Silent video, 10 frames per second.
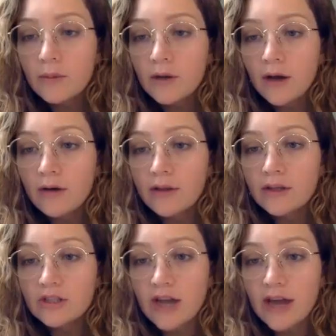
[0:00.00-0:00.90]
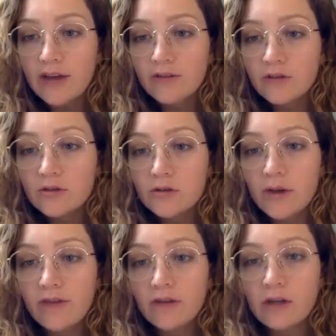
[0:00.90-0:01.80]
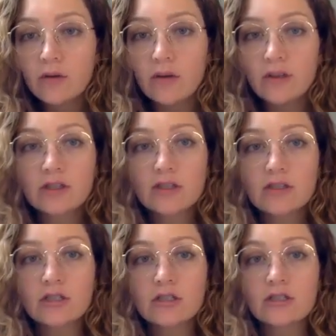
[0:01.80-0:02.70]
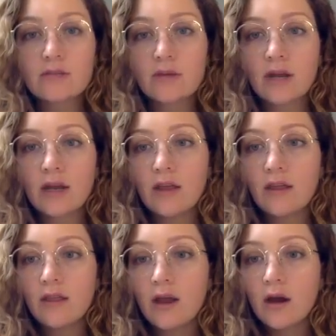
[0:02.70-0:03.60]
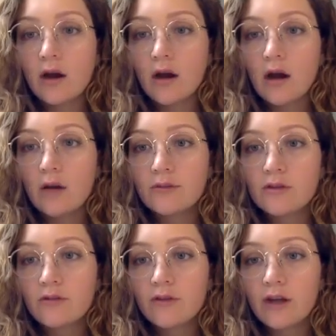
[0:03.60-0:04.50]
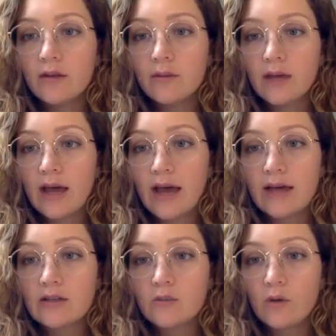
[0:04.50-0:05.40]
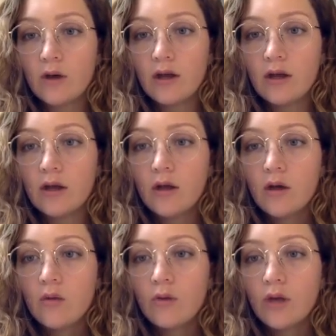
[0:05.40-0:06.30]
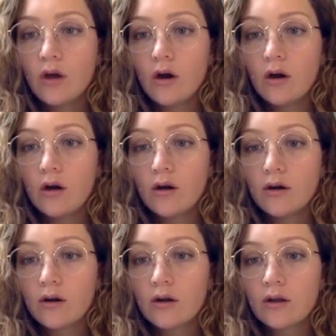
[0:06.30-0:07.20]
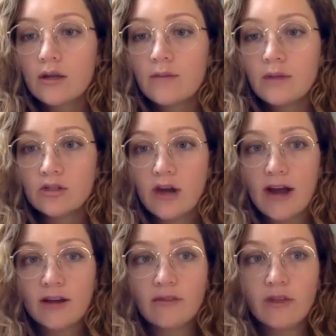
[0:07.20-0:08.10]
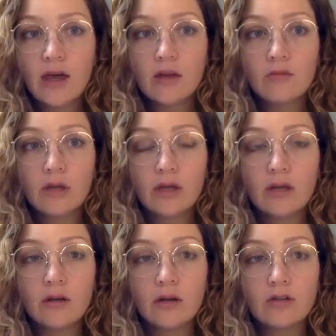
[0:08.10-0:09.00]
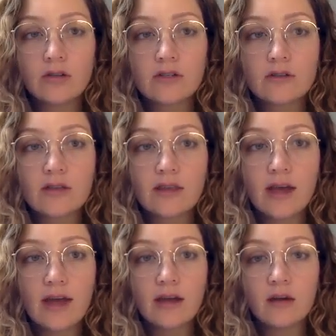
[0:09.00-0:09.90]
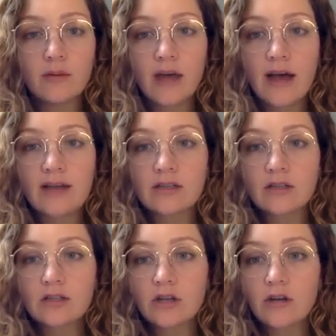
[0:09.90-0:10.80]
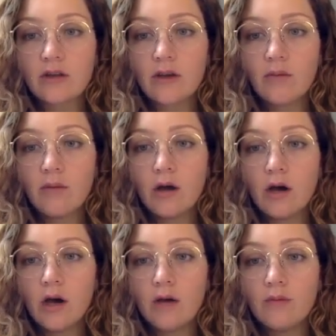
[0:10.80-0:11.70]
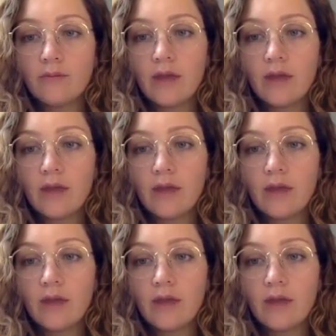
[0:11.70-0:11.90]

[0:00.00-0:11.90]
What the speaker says: put out in the chat if you do have any questions to just submit it in there. So if anybody has one, we are keeping track of that and we can address those at the end. I'll be asking Cheryl them as